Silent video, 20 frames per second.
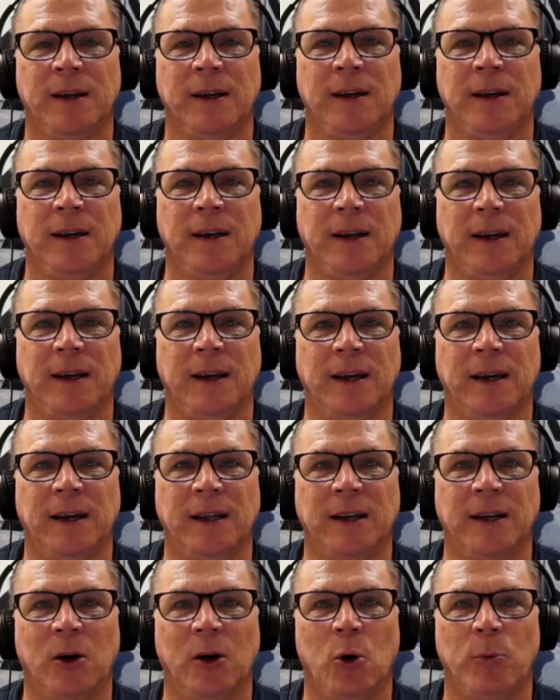
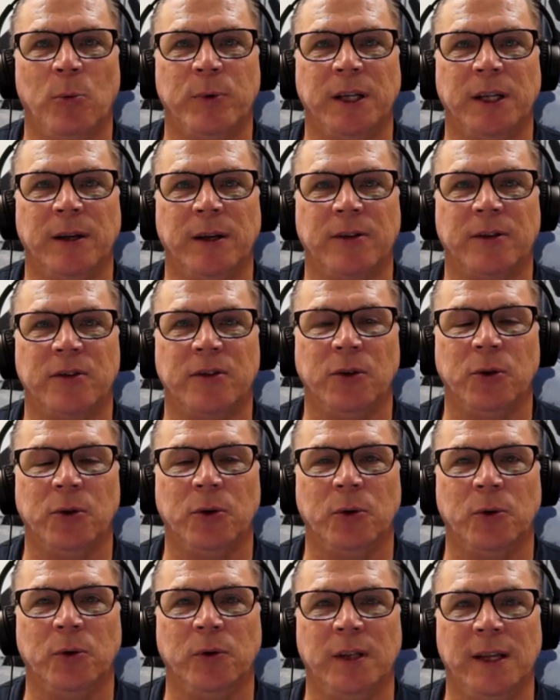and I hope to get
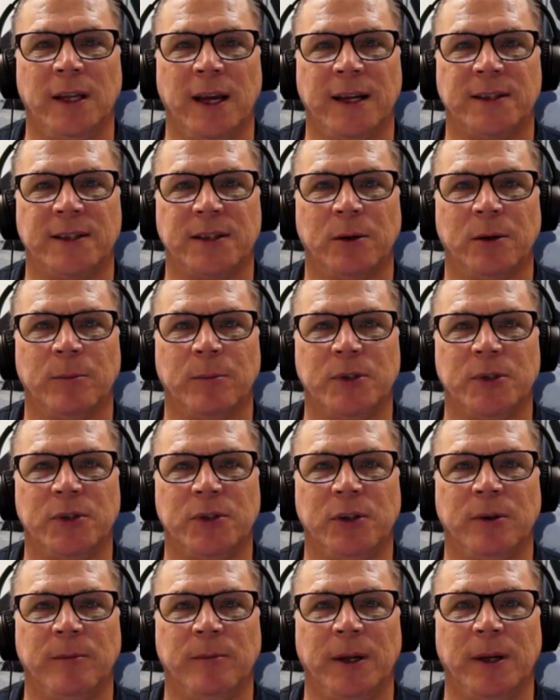to the Yanks Air
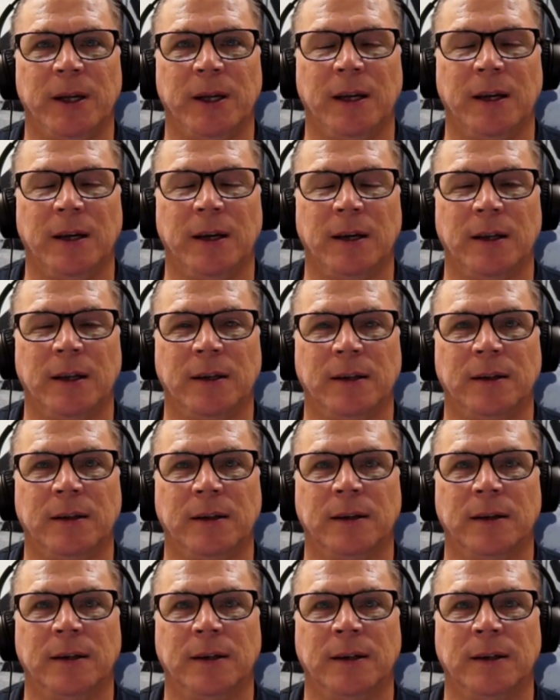Museum and
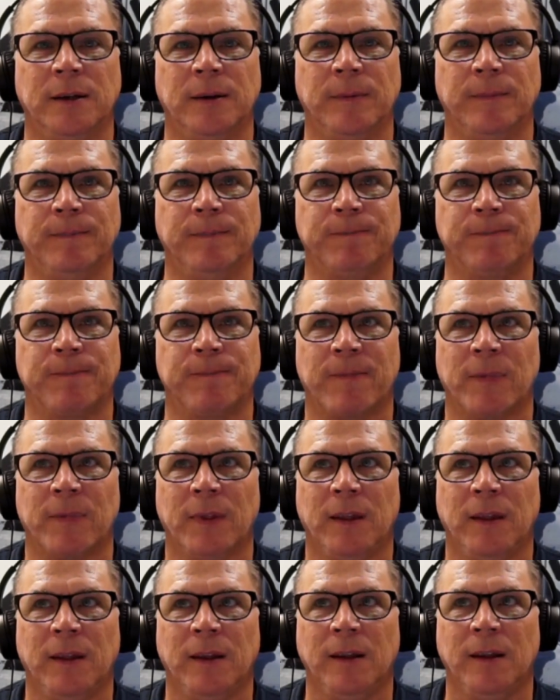
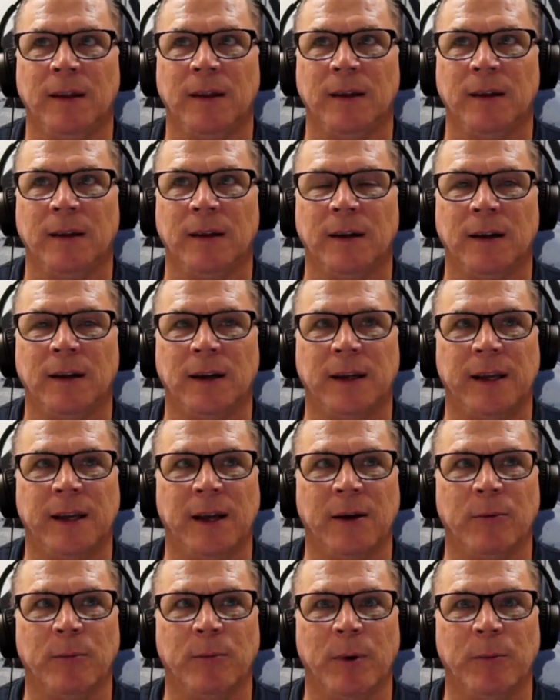I
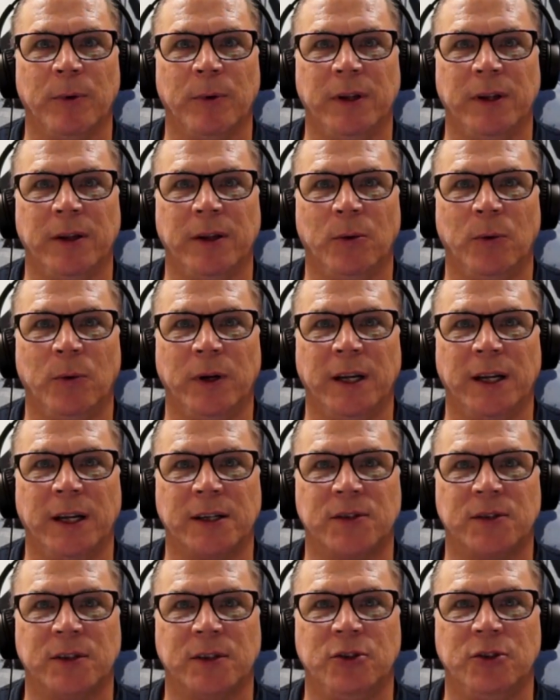can't remember the other one next
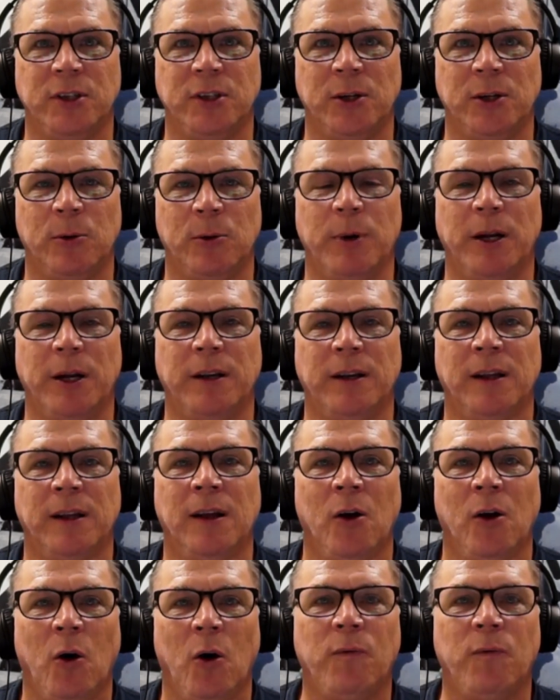to Chino, but
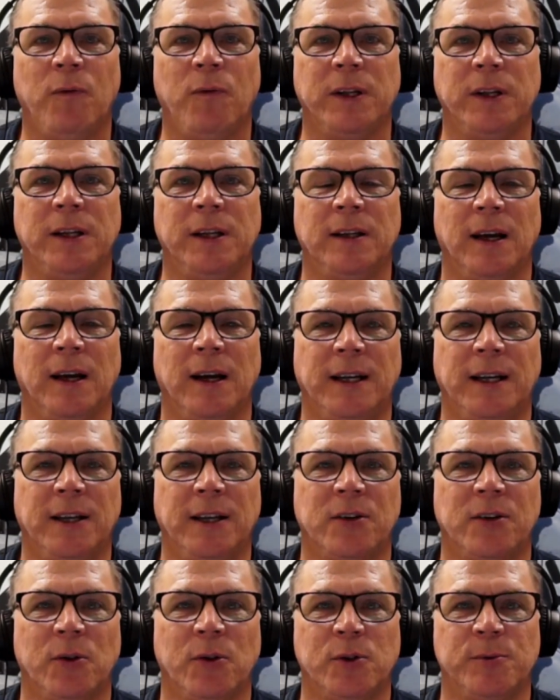hopefully I get
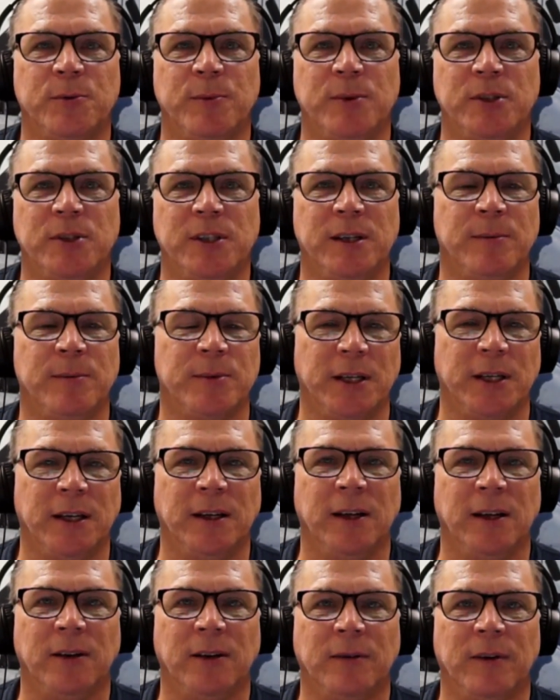to those museums and then
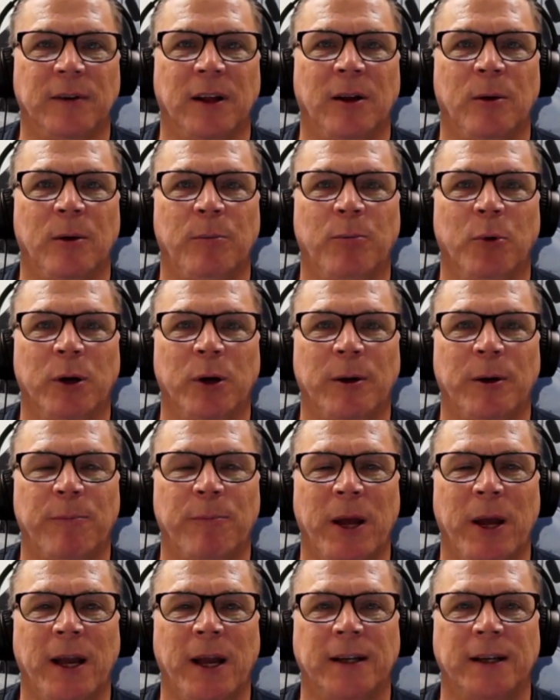I'll bring it
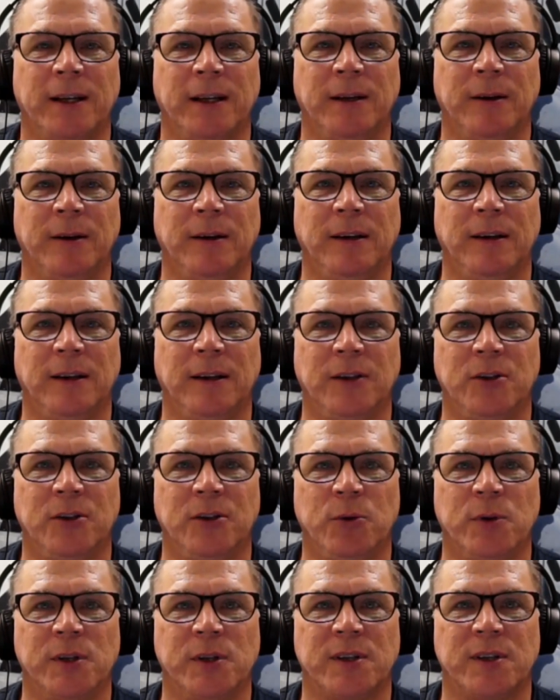back and do
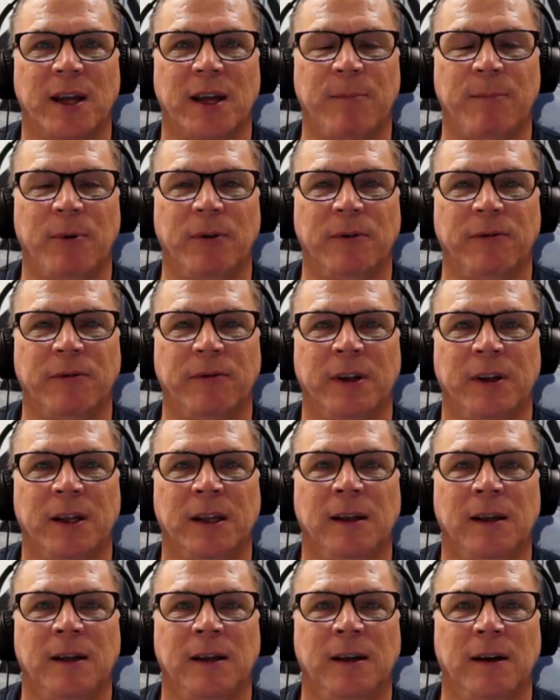this type of
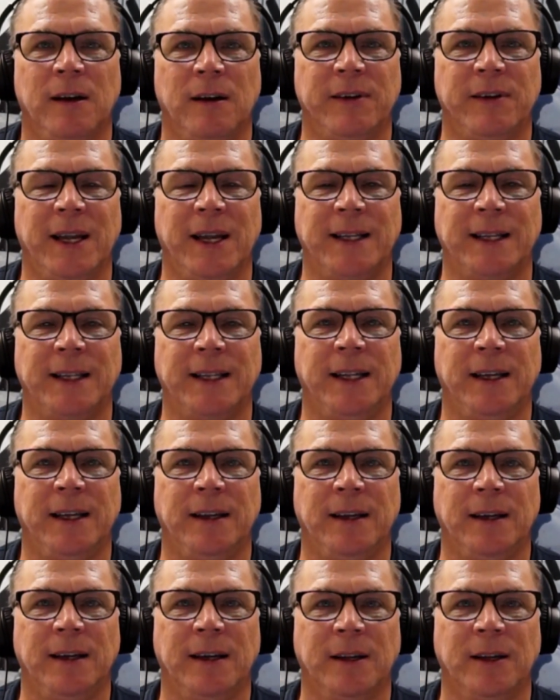editing
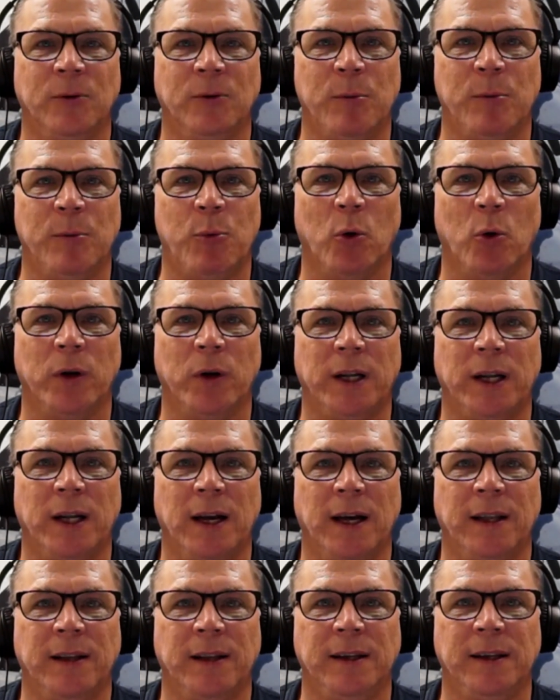and reporting
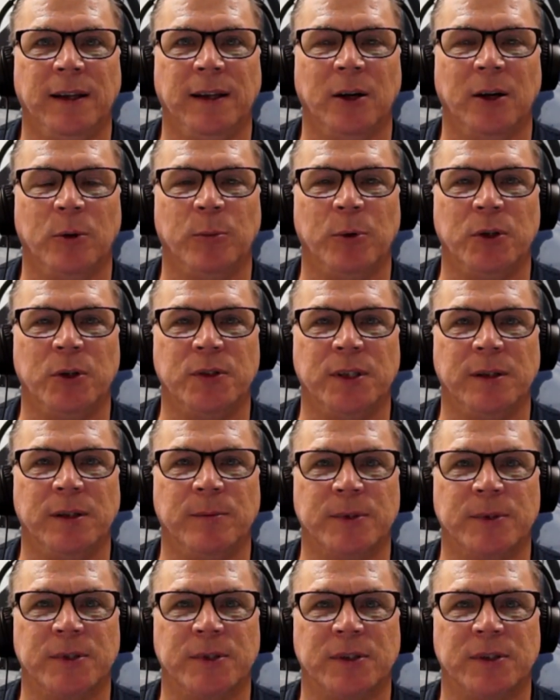on the air museums